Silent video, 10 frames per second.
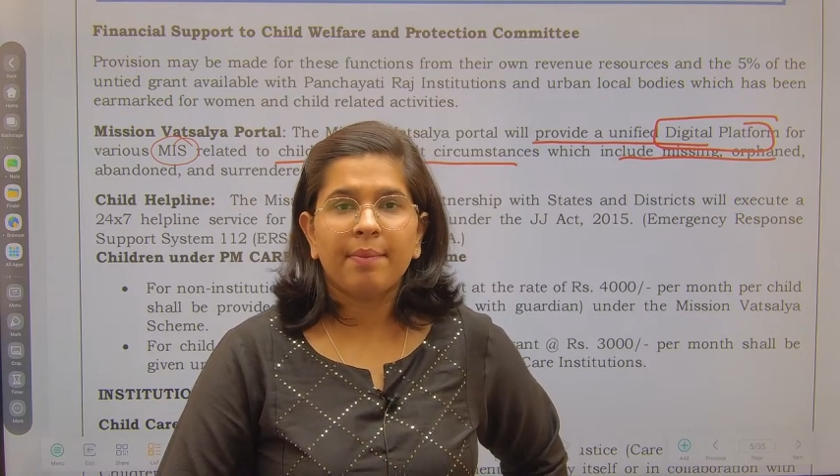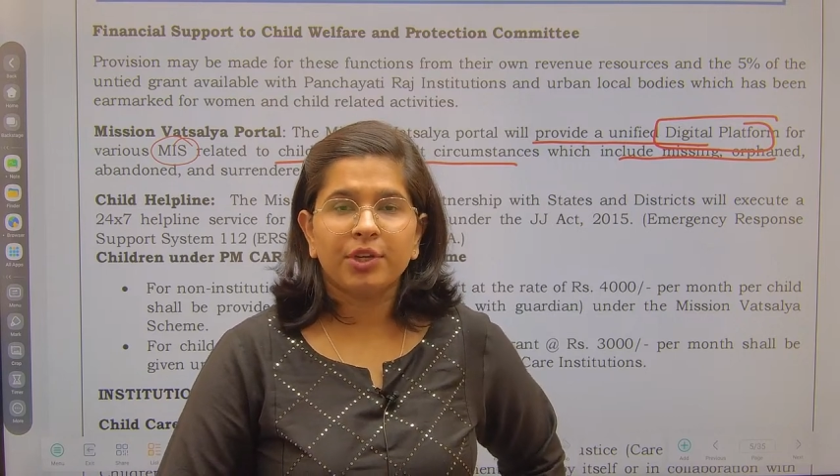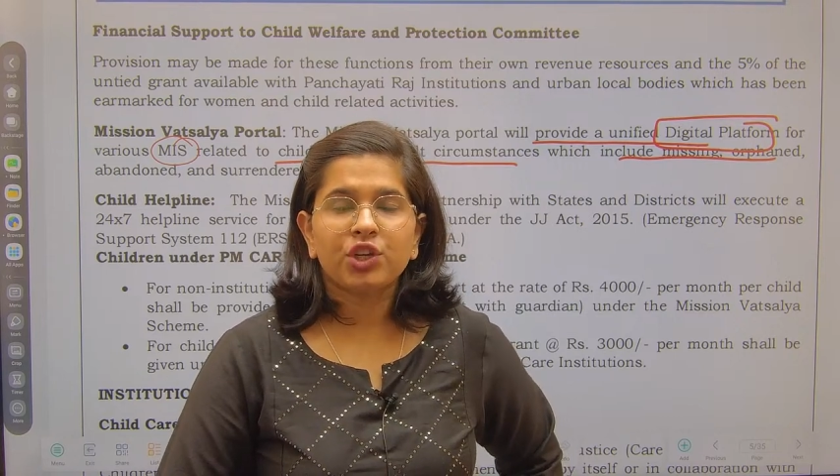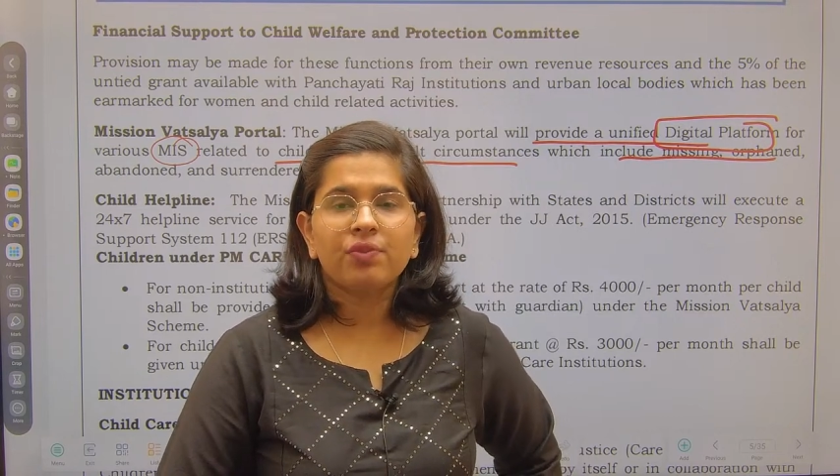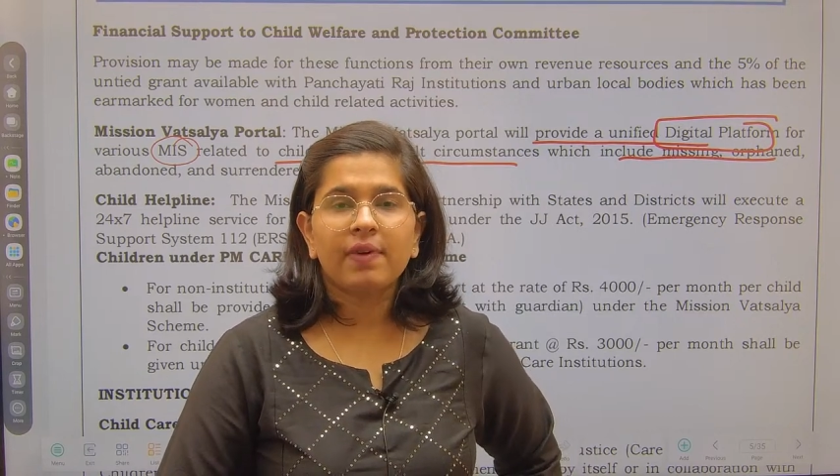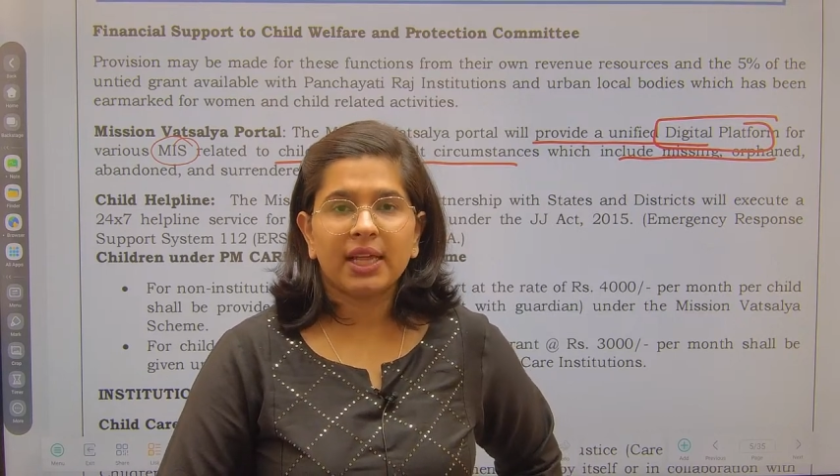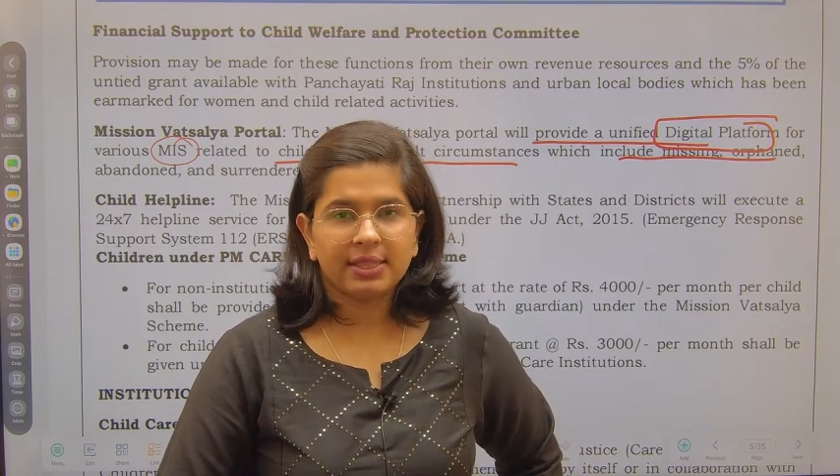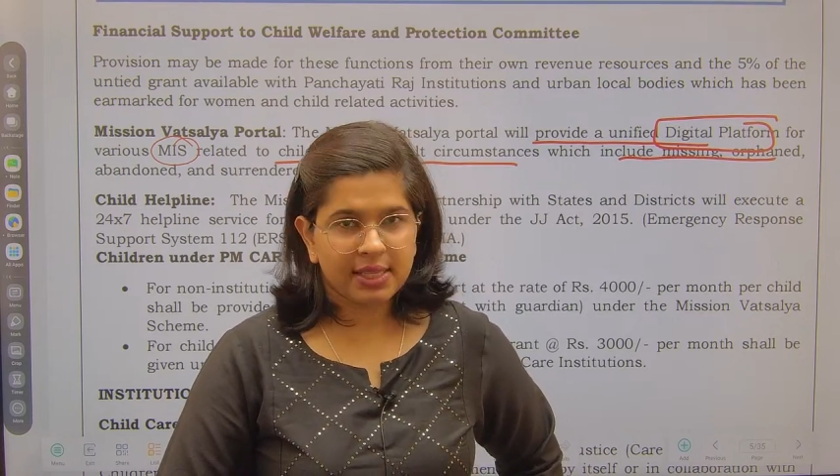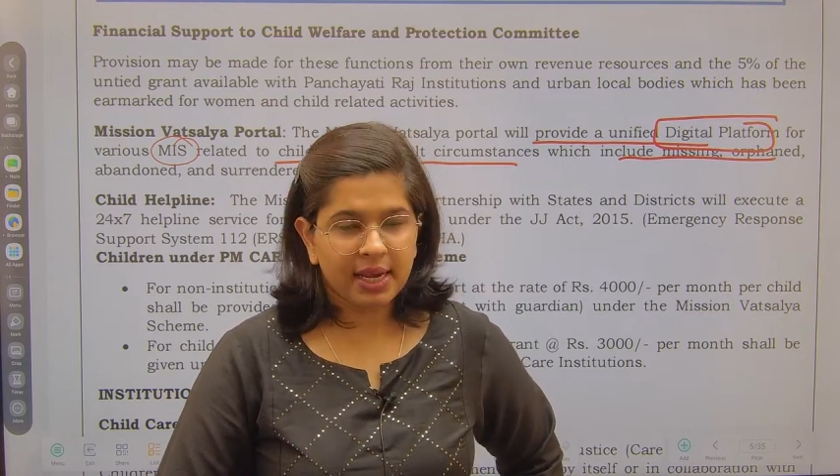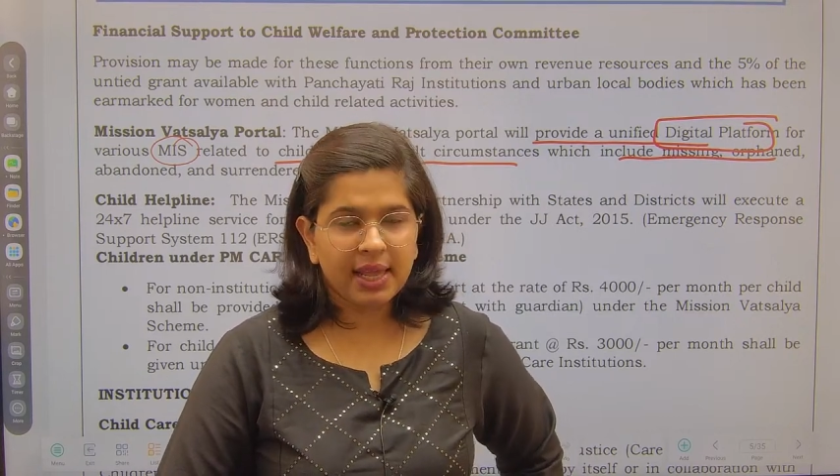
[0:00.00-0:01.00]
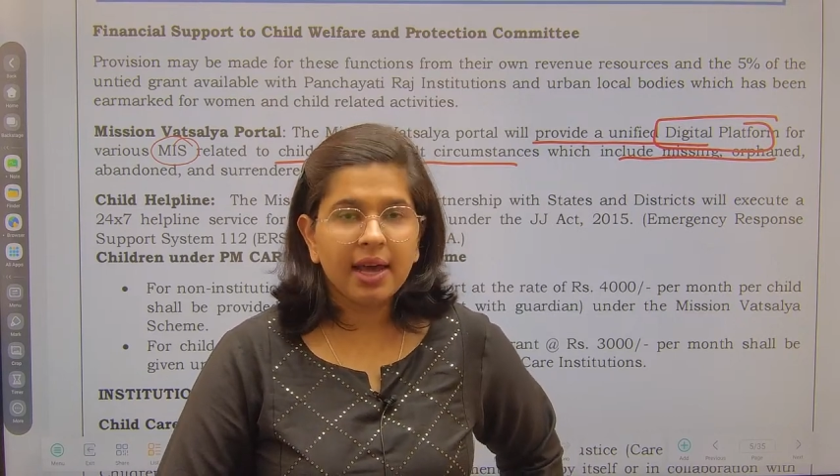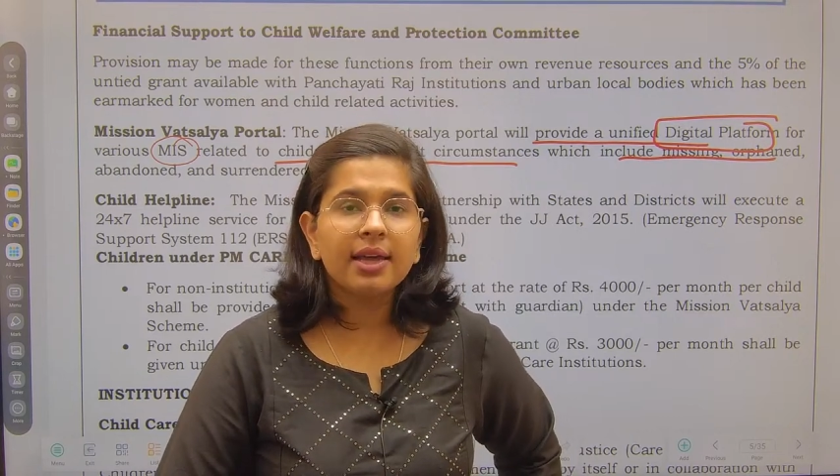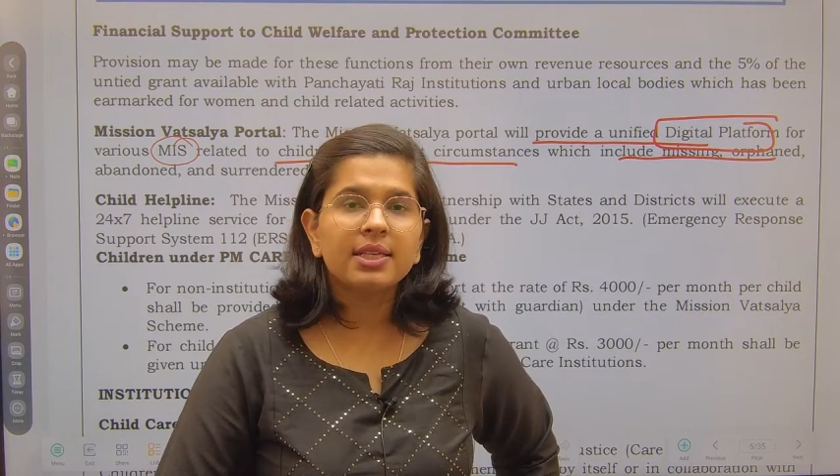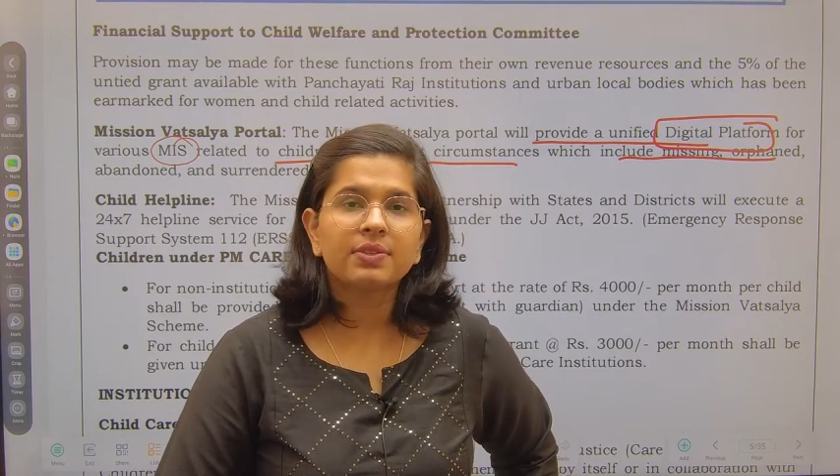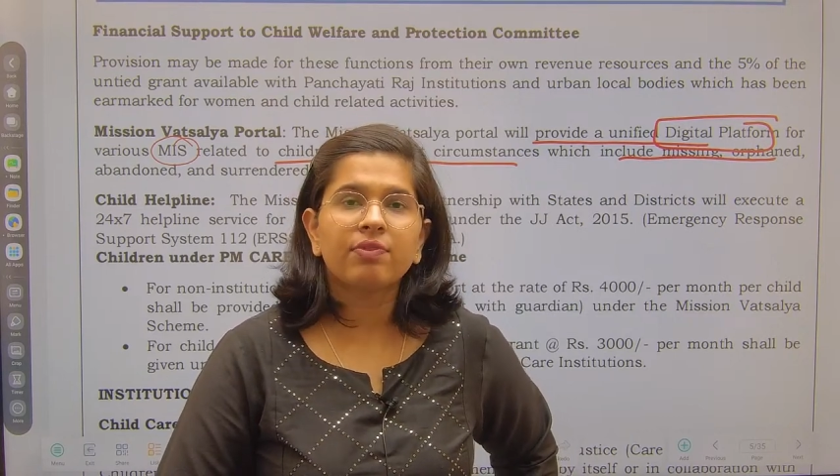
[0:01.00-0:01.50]
Mission Vatsalya
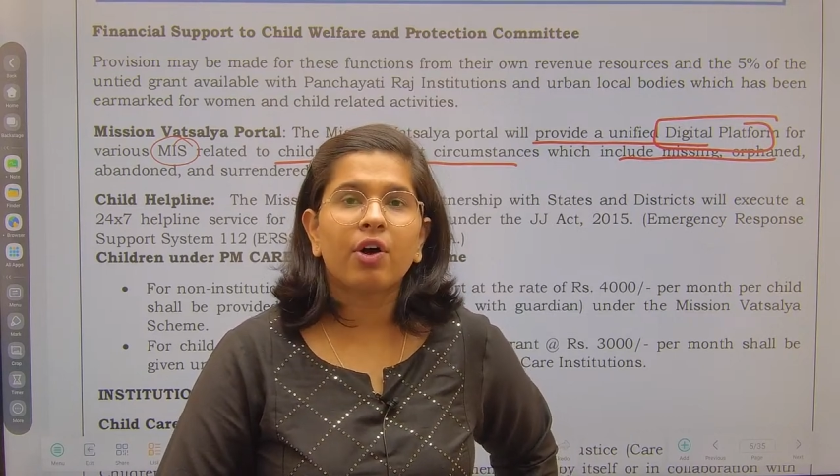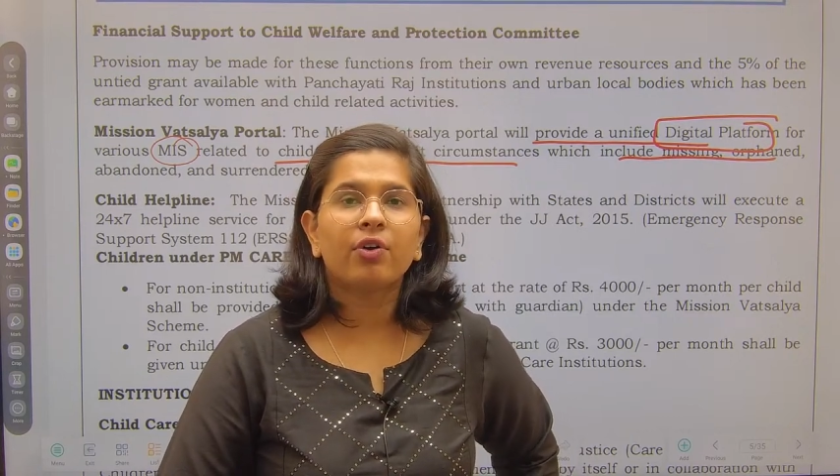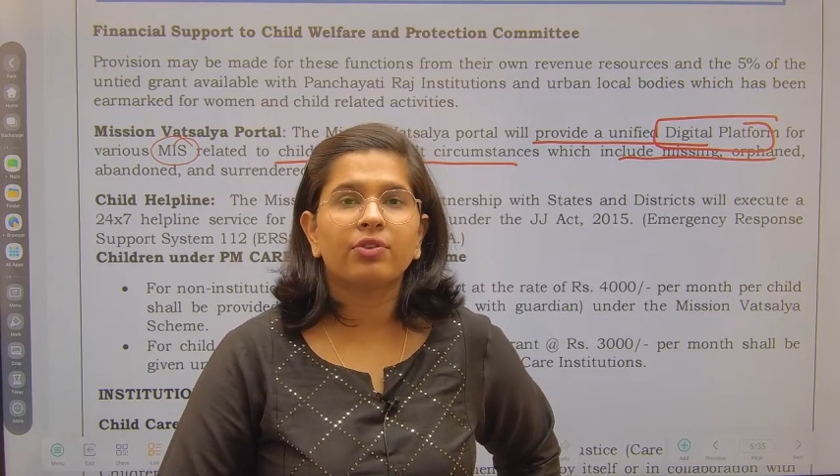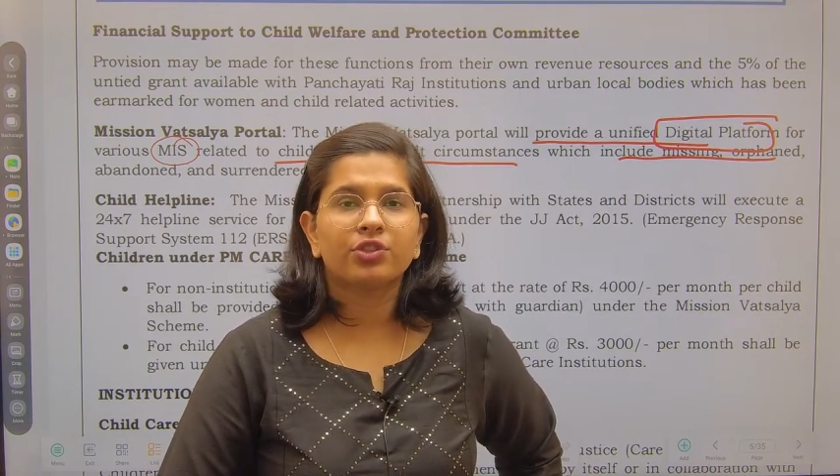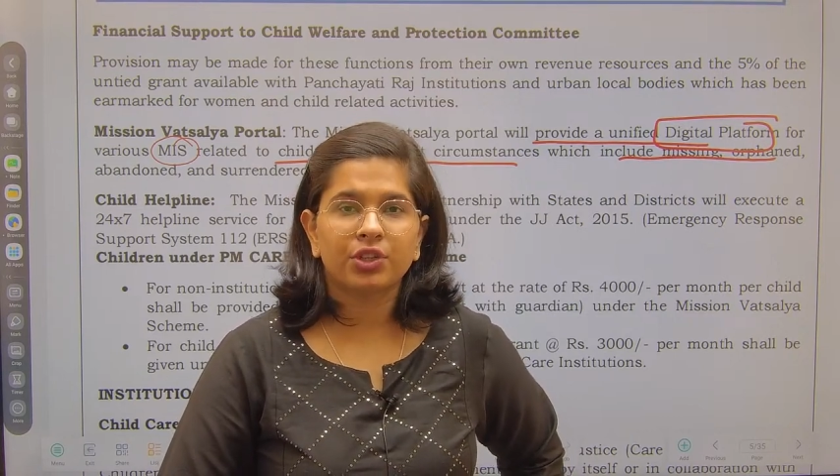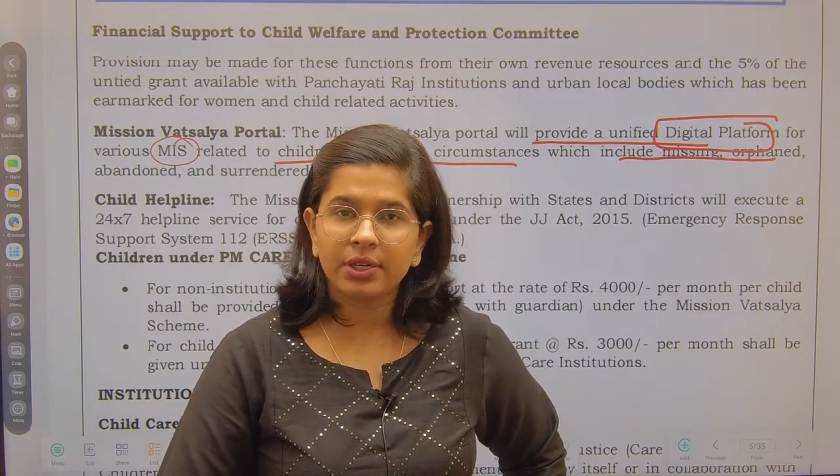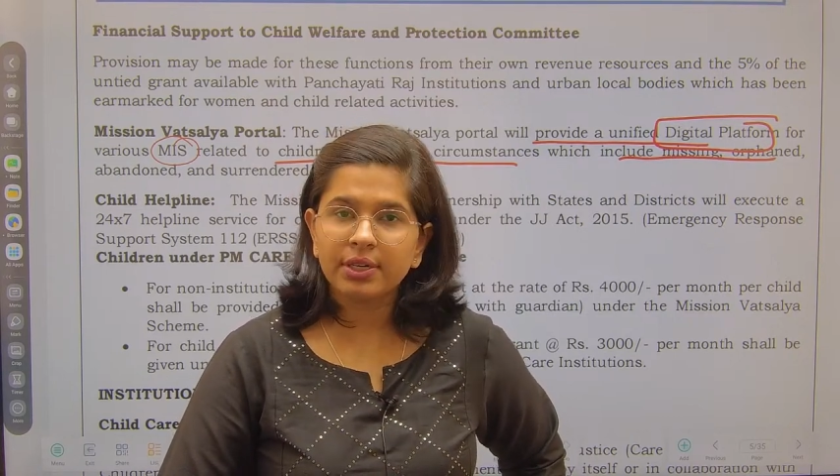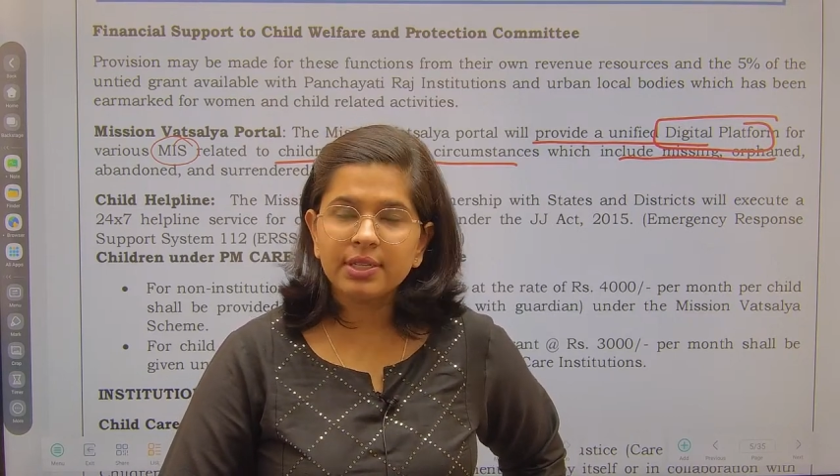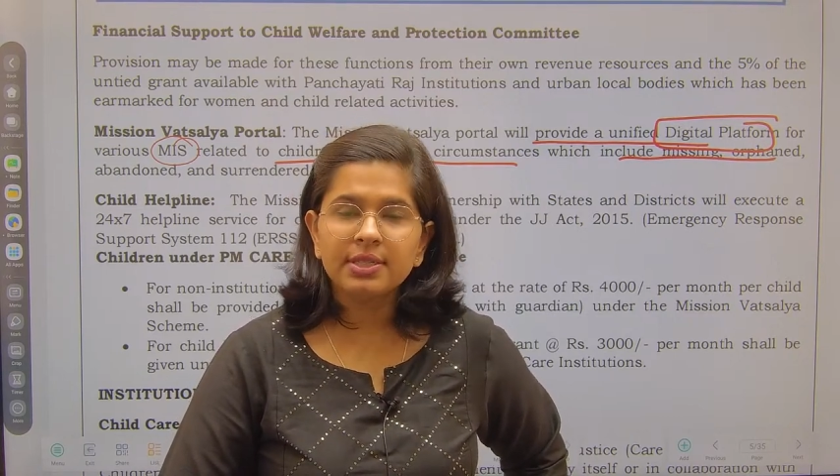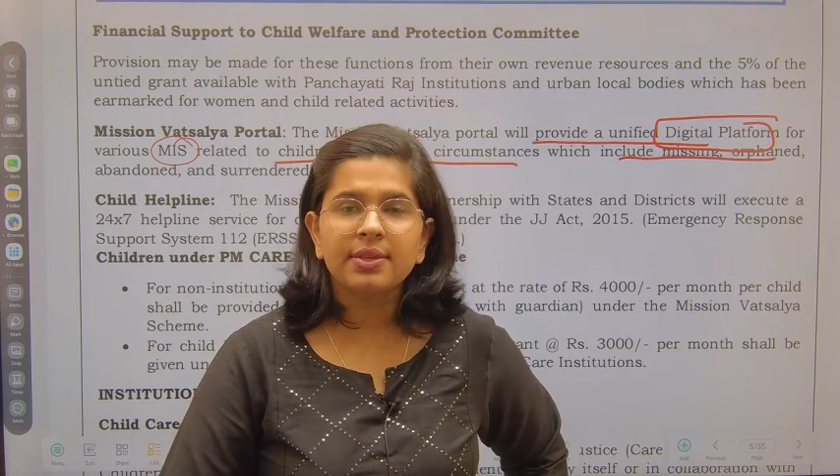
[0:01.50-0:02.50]
is for children.